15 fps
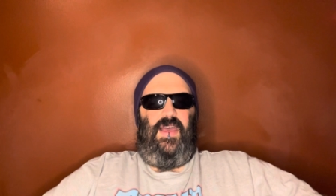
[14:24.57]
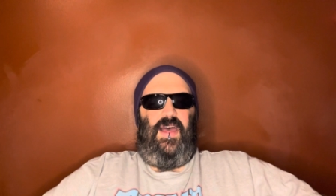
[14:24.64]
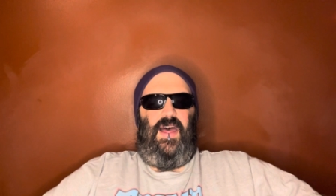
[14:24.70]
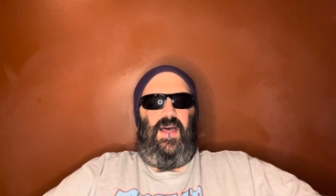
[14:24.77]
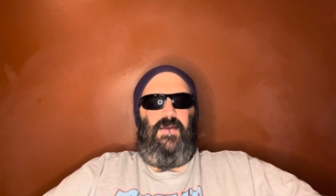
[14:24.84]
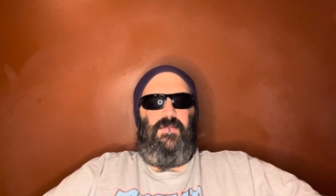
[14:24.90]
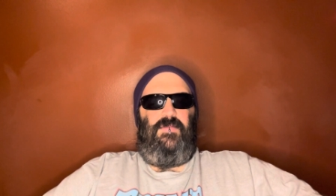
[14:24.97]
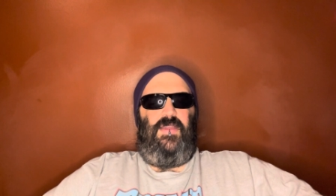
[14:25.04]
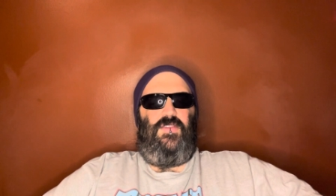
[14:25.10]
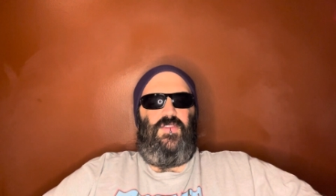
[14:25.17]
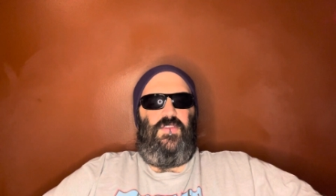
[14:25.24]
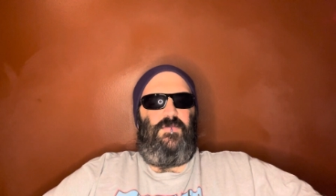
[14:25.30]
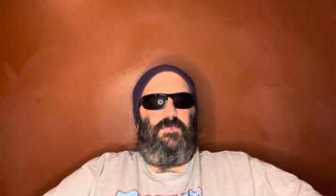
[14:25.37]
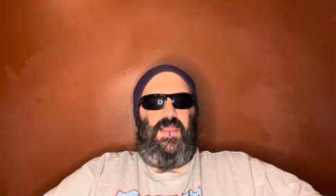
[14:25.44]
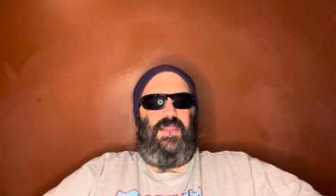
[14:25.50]
Um, they
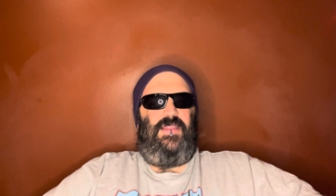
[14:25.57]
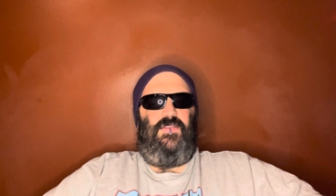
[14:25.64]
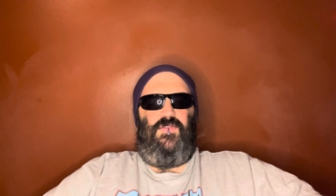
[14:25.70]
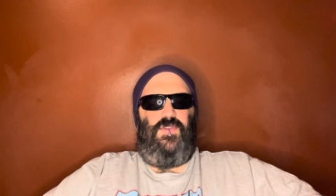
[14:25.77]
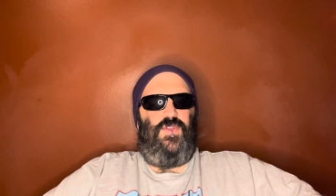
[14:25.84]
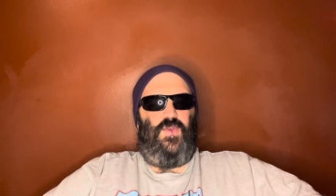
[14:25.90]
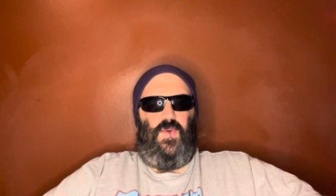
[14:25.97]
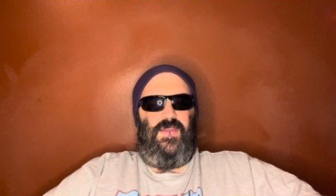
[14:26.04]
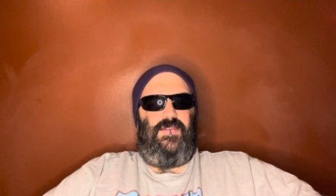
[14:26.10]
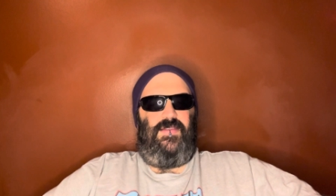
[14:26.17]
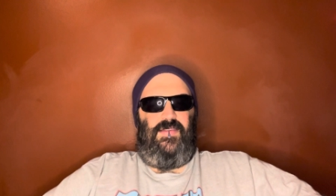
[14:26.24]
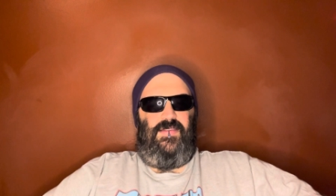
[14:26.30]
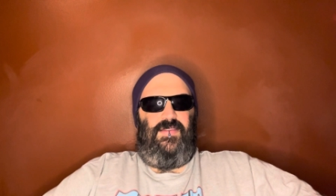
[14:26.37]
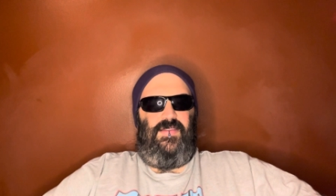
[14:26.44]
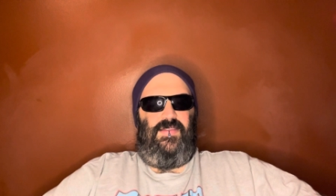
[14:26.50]
just make different
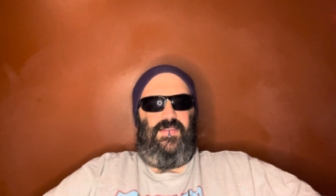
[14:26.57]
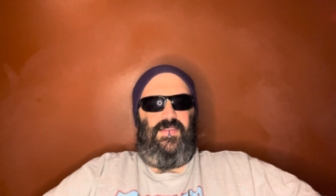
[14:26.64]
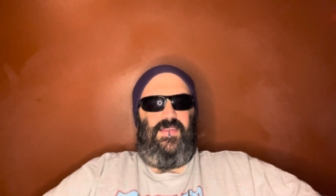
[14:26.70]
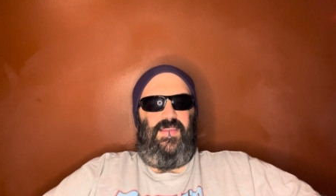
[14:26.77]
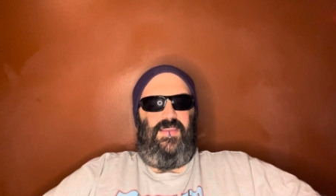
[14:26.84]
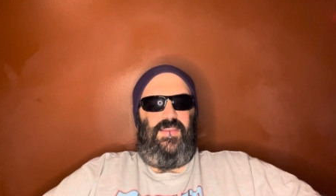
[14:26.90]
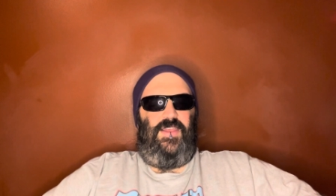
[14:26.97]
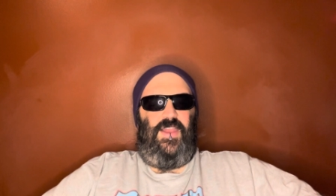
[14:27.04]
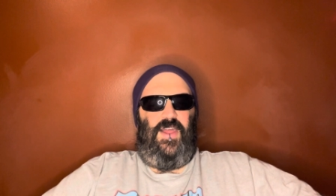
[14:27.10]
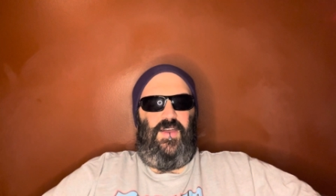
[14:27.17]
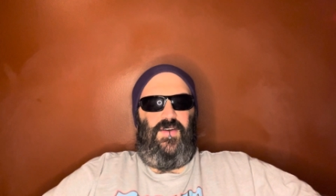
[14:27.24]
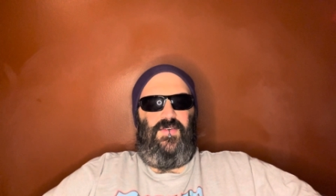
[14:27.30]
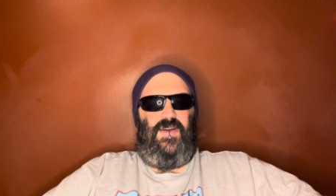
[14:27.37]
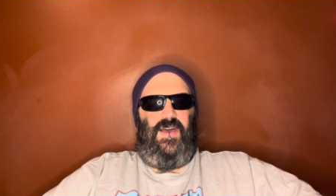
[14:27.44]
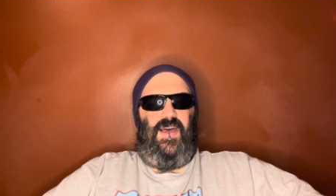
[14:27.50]
choices, you
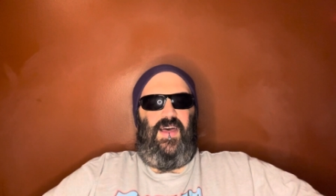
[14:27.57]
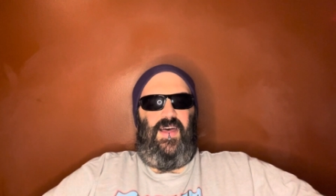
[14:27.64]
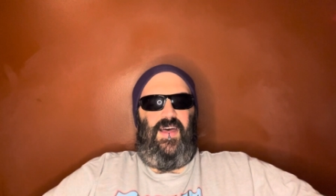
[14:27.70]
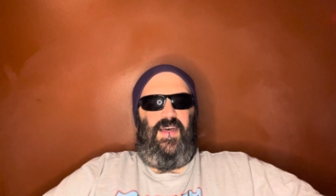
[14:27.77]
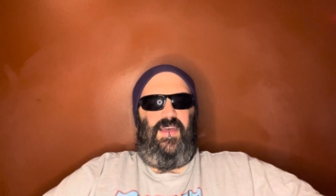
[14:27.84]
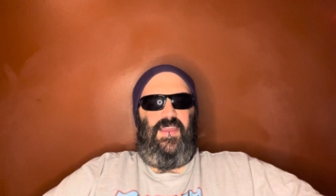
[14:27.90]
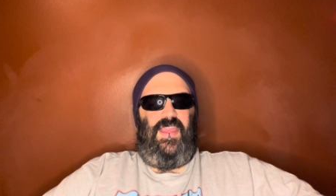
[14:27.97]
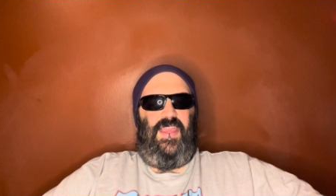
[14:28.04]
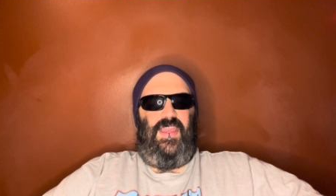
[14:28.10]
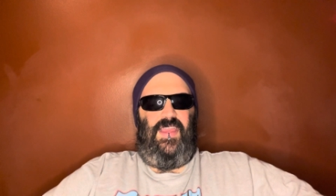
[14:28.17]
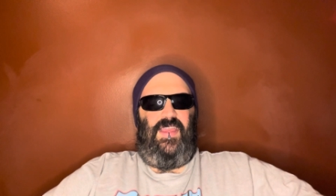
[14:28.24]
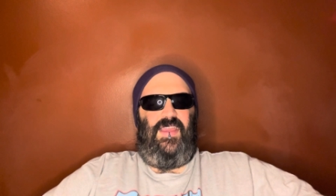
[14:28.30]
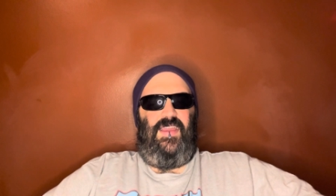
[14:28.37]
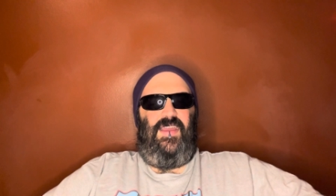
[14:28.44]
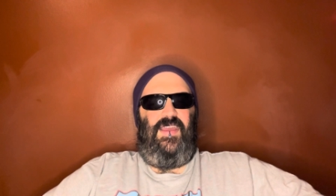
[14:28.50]
know? Uh,
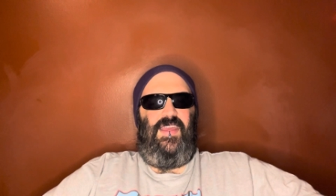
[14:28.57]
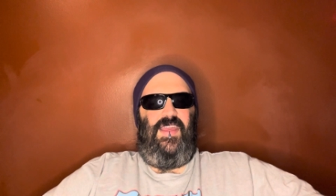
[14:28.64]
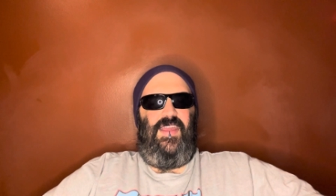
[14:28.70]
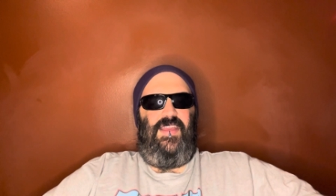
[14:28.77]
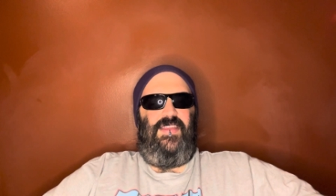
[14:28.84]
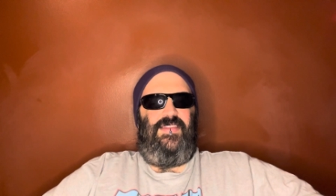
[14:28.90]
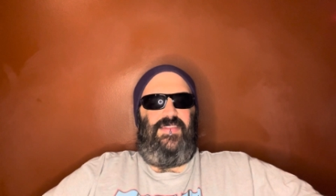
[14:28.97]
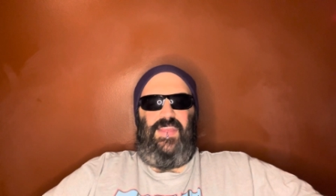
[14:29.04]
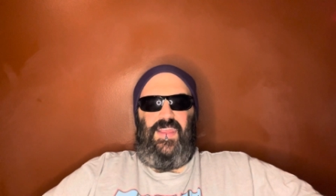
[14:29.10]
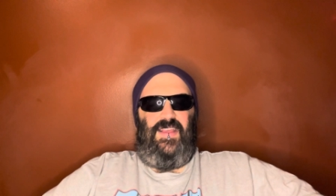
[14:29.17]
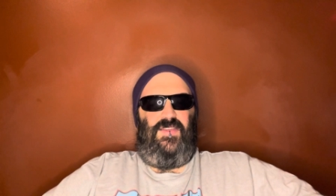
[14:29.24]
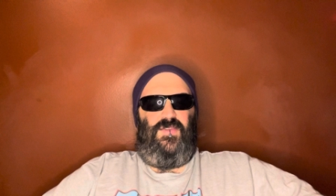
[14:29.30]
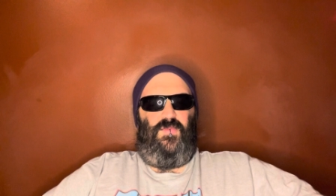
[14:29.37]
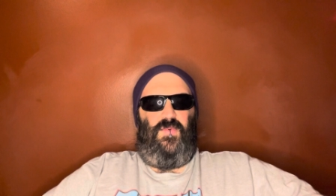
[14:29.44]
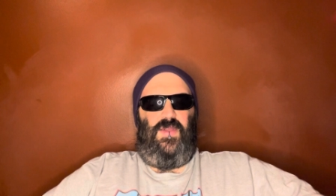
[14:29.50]
he
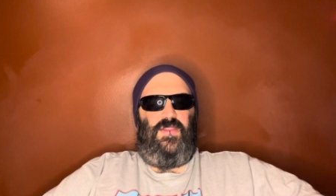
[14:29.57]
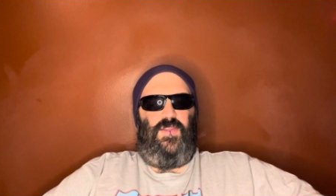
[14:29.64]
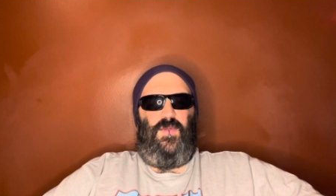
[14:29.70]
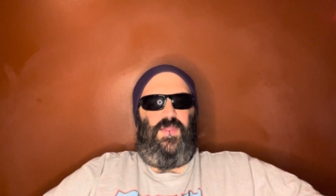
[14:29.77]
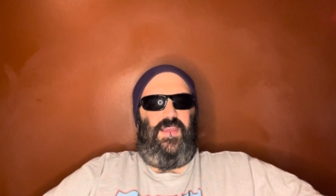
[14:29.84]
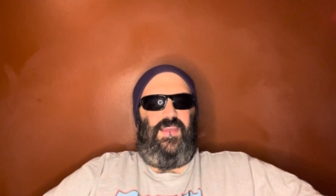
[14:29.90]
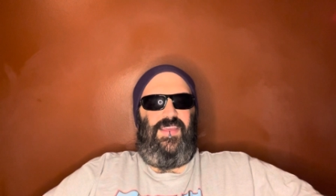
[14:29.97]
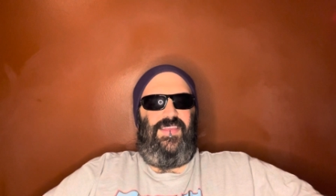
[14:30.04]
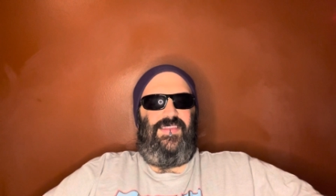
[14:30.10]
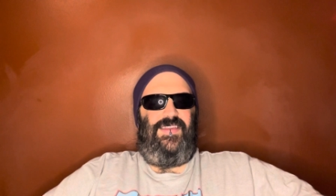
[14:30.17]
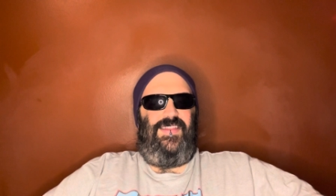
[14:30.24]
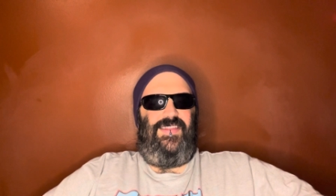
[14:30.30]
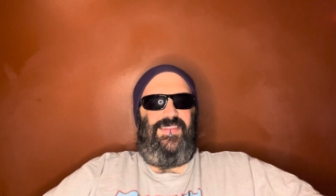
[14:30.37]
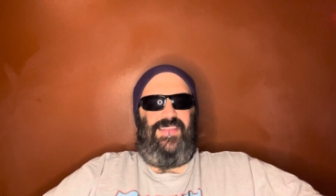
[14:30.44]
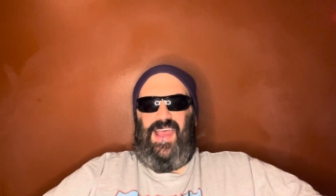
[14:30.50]
zigs when you think he's
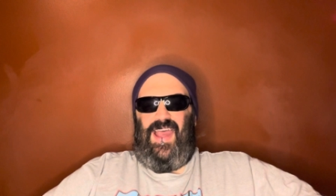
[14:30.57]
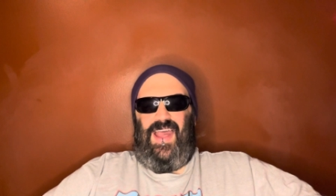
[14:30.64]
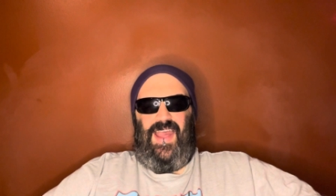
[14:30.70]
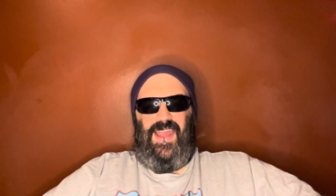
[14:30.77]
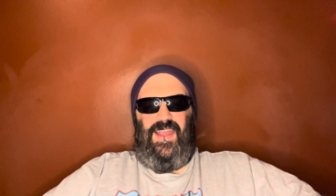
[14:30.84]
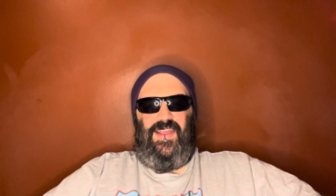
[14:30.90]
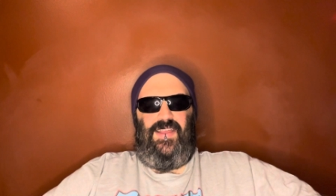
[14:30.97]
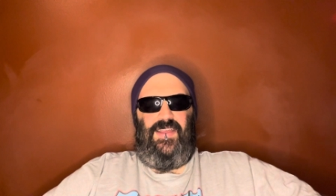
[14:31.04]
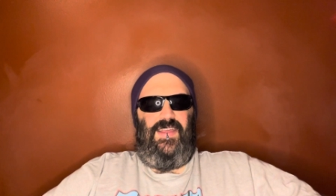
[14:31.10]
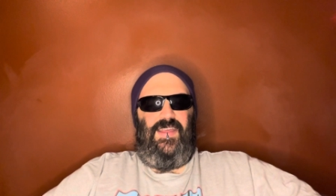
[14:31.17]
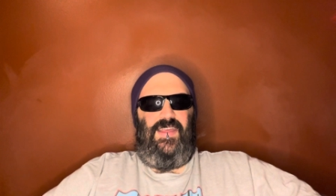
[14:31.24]
going to zag.